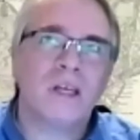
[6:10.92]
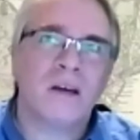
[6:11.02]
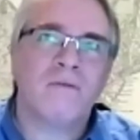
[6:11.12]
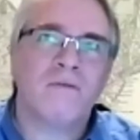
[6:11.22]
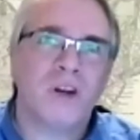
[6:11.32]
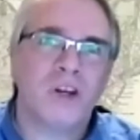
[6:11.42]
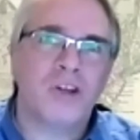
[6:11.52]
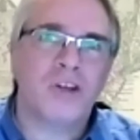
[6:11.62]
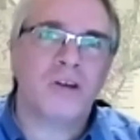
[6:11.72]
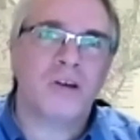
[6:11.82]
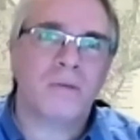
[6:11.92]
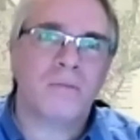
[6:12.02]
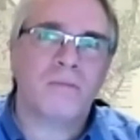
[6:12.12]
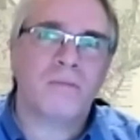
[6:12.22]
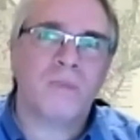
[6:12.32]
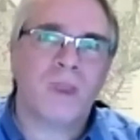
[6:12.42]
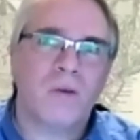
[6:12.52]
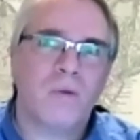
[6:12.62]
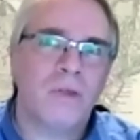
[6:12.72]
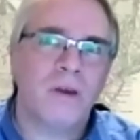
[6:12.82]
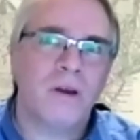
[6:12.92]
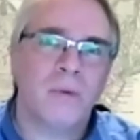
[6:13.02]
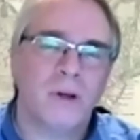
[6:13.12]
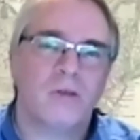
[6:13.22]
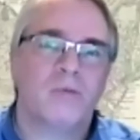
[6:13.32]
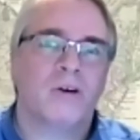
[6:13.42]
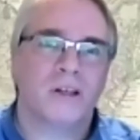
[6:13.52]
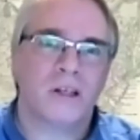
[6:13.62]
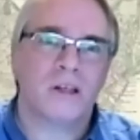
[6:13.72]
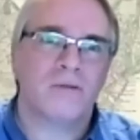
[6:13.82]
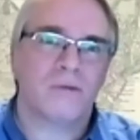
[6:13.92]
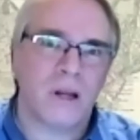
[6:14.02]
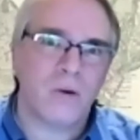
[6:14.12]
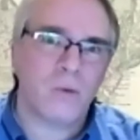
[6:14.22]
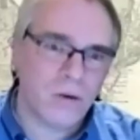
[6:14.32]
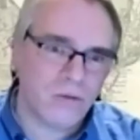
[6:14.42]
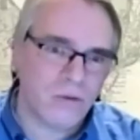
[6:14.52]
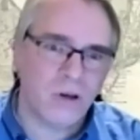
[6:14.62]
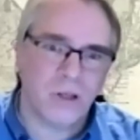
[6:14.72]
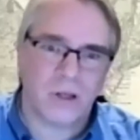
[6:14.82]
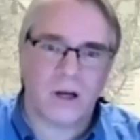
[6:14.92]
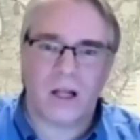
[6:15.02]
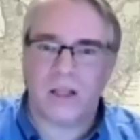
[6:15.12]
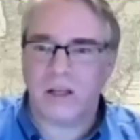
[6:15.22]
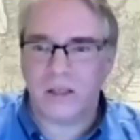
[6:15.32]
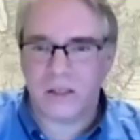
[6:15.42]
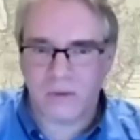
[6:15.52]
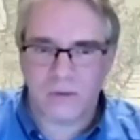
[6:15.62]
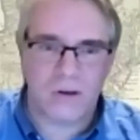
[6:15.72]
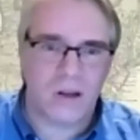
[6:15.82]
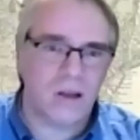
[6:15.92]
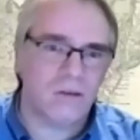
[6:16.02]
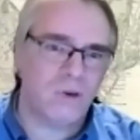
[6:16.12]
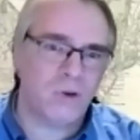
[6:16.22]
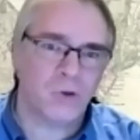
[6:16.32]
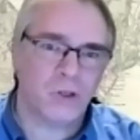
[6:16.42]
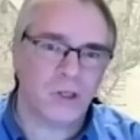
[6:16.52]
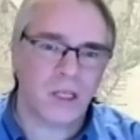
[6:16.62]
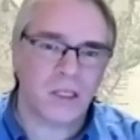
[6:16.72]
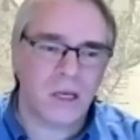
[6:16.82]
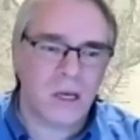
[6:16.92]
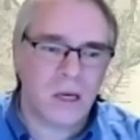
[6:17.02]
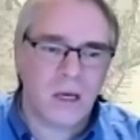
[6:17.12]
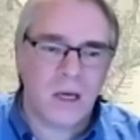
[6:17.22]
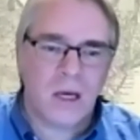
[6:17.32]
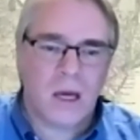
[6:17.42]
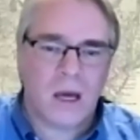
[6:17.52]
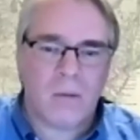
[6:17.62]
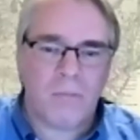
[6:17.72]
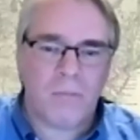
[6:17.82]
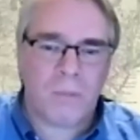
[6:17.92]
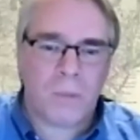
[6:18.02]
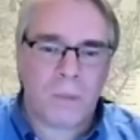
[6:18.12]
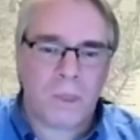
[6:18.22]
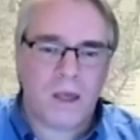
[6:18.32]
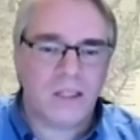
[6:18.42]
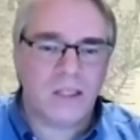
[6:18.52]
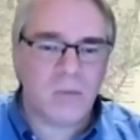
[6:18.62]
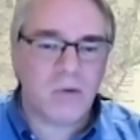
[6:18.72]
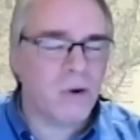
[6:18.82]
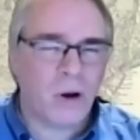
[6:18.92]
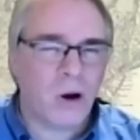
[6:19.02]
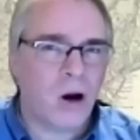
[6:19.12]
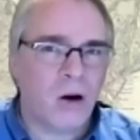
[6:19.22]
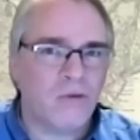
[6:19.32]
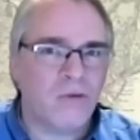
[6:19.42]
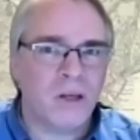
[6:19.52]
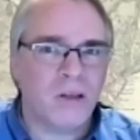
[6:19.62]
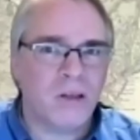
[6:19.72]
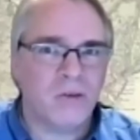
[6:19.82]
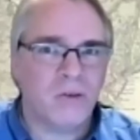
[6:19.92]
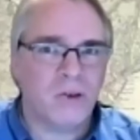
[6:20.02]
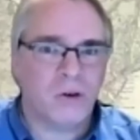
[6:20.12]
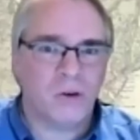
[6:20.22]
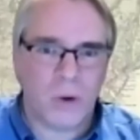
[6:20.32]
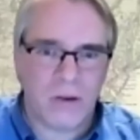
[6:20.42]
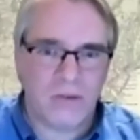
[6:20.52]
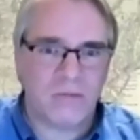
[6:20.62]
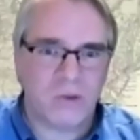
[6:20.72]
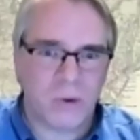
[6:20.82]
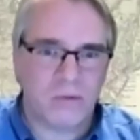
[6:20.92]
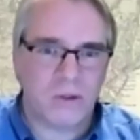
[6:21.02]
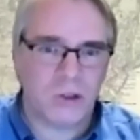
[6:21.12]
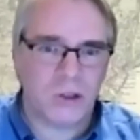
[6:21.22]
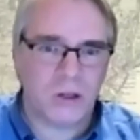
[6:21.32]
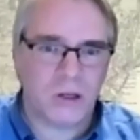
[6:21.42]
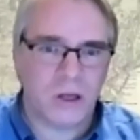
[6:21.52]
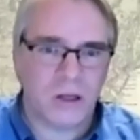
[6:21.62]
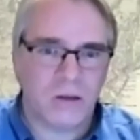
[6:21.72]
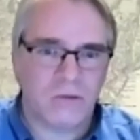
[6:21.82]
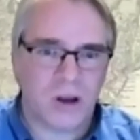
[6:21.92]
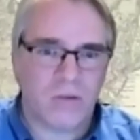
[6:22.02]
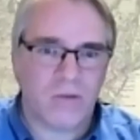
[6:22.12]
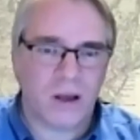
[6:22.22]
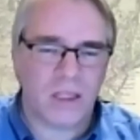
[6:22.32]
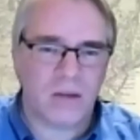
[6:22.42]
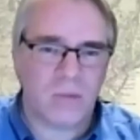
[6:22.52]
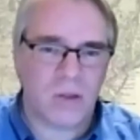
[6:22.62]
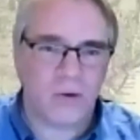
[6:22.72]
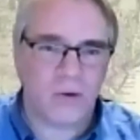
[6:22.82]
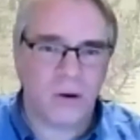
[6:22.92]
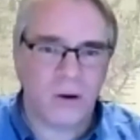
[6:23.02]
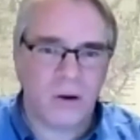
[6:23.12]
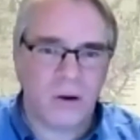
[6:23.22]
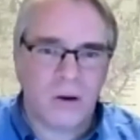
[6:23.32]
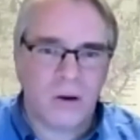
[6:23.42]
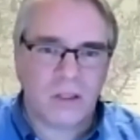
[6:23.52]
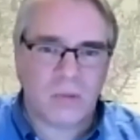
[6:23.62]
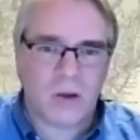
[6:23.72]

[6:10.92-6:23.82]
I think even once I've finished with the original project of writing one for each of the colonies and future states, it's going to be very hard for me to turn away from the Revolution and try to find some other